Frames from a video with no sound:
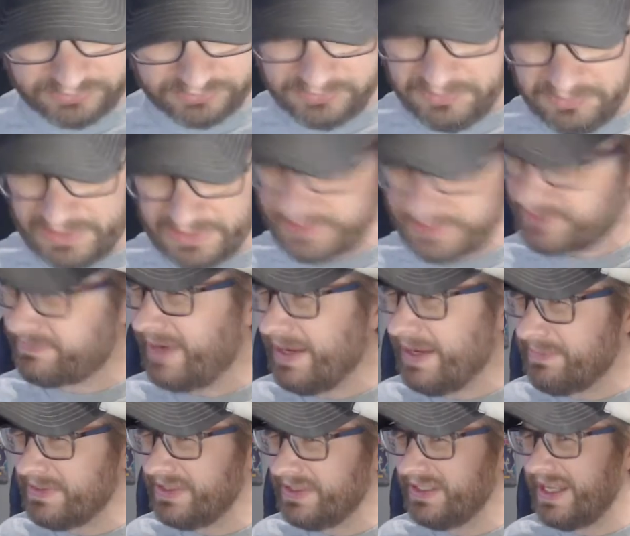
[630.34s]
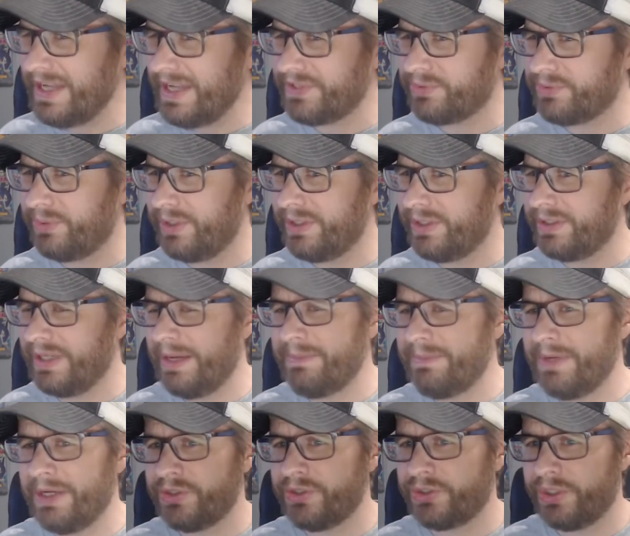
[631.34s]
This might be the last one, I'm
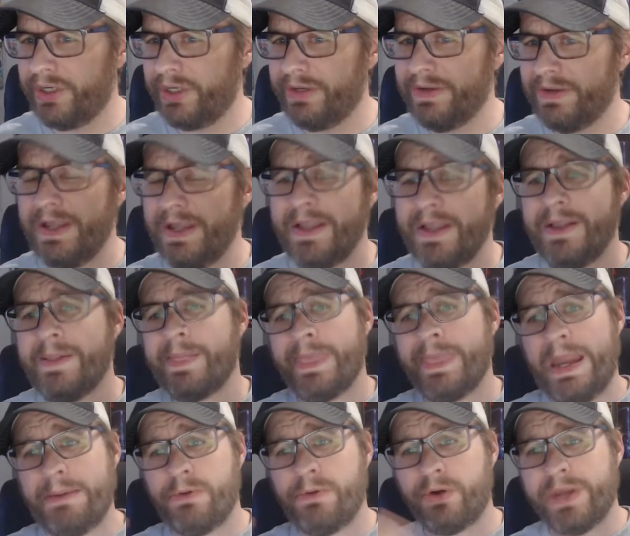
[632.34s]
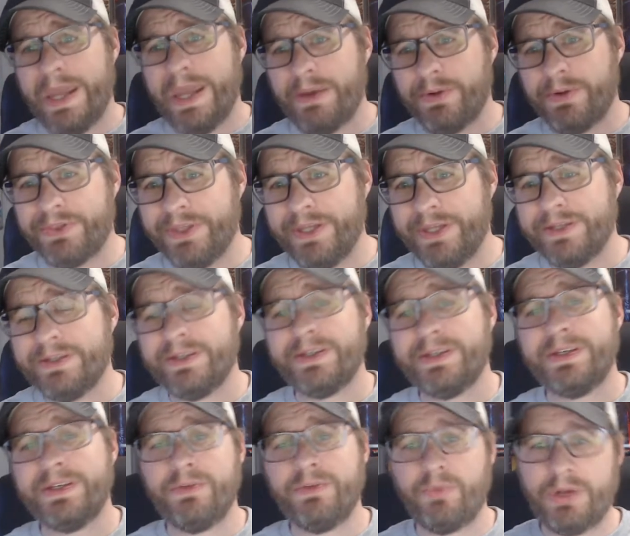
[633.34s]
not sure. I'm okay with it.
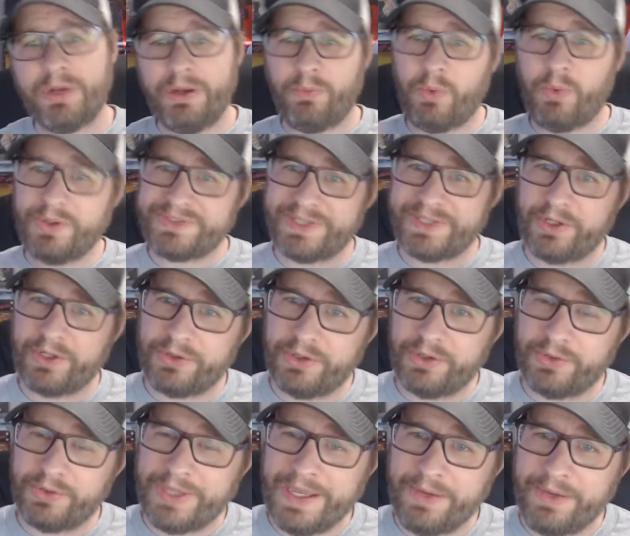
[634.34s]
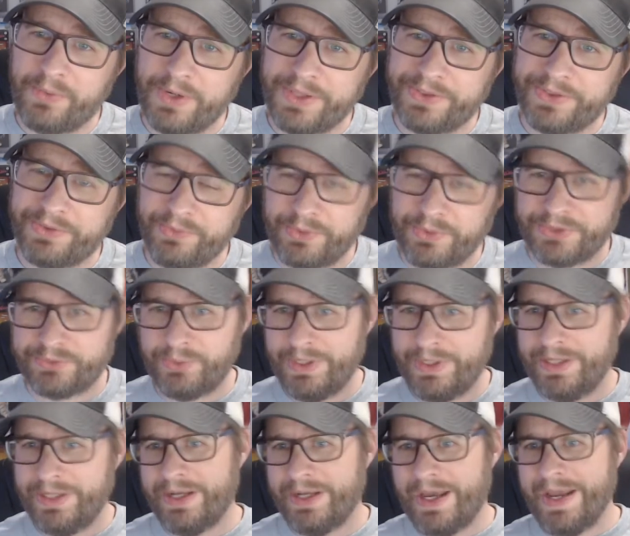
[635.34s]
What I wasn't okay with was
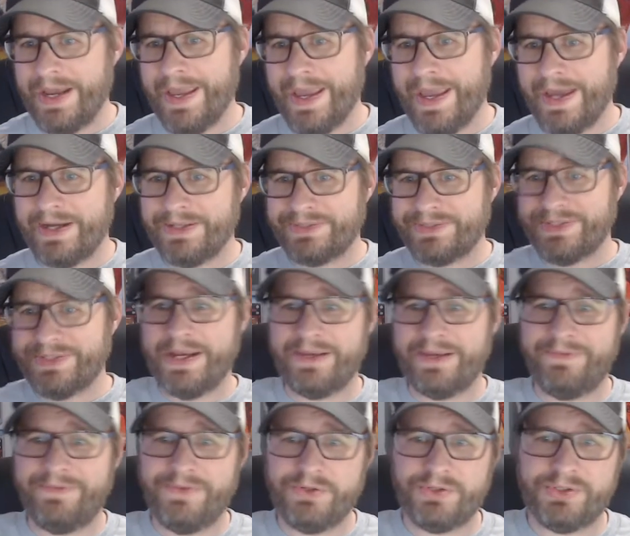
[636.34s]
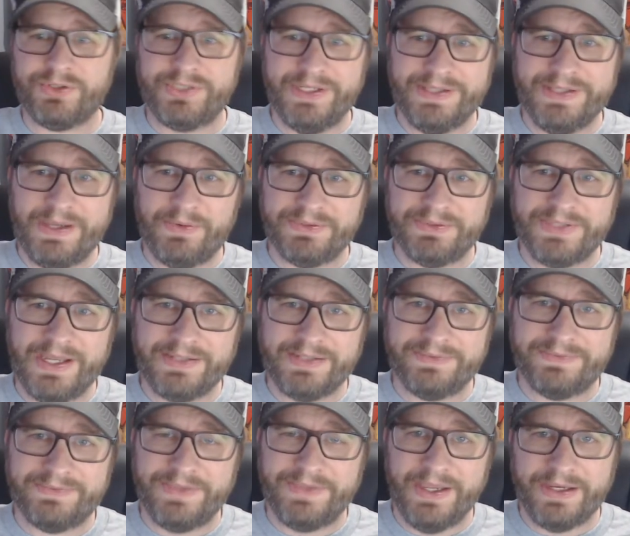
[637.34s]
when I had a stack of Future State that was that
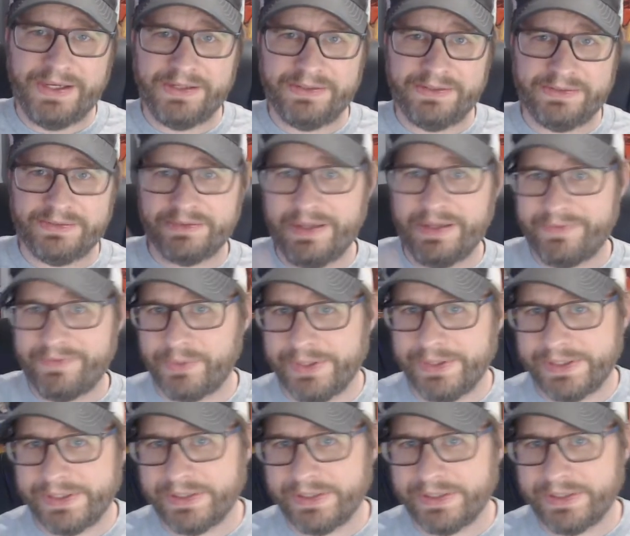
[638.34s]
thick every week.